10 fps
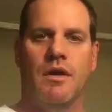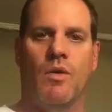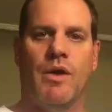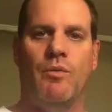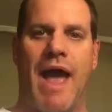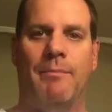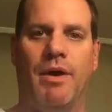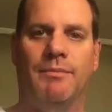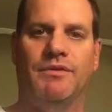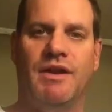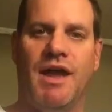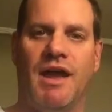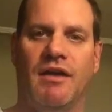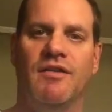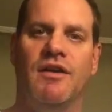I want to wrap up
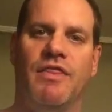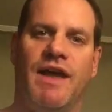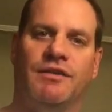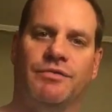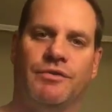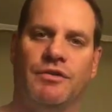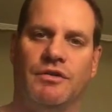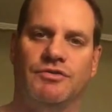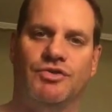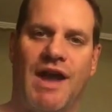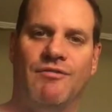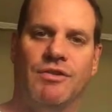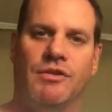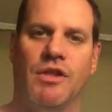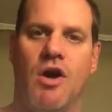today. Thanks for
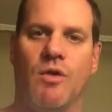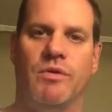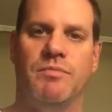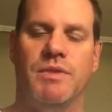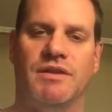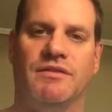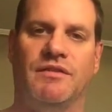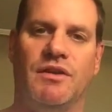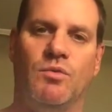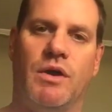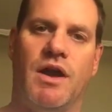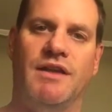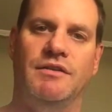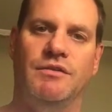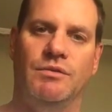traveling along with me and seeing what
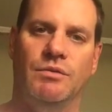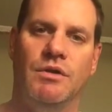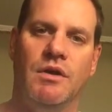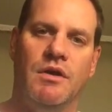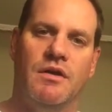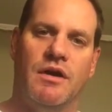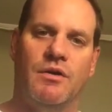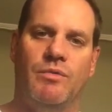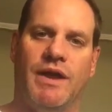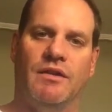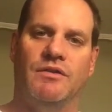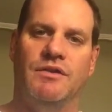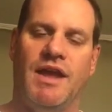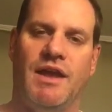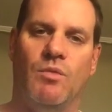I do on a regular
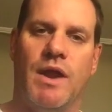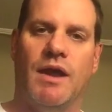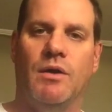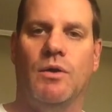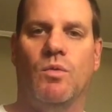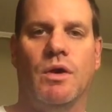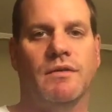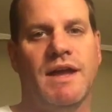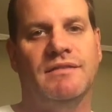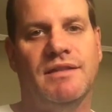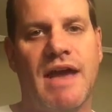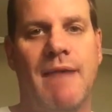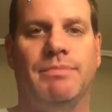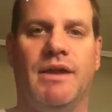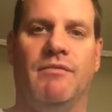day when I go to work. That's the
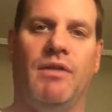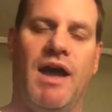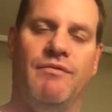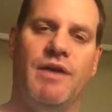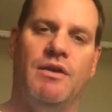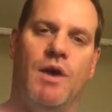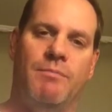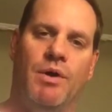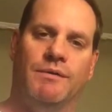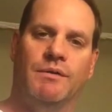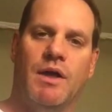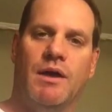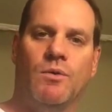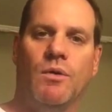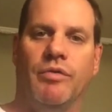App Dev Life. I know I post a
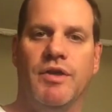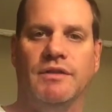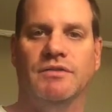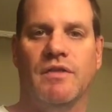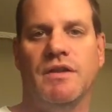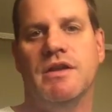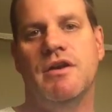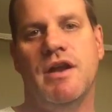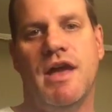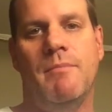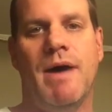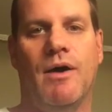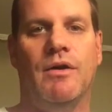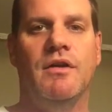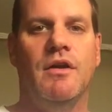lot of cool things on the internet
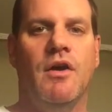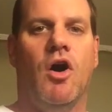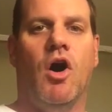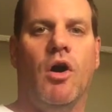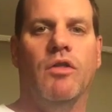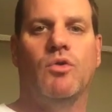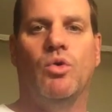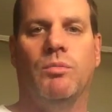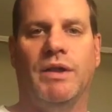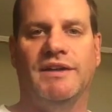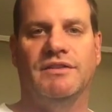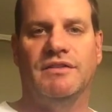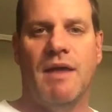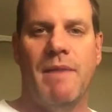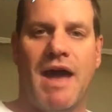about all the cool places
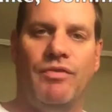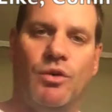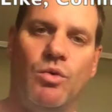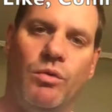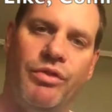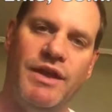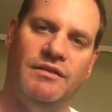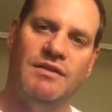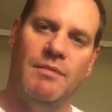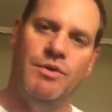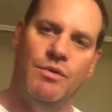I'm at and the cool things I'm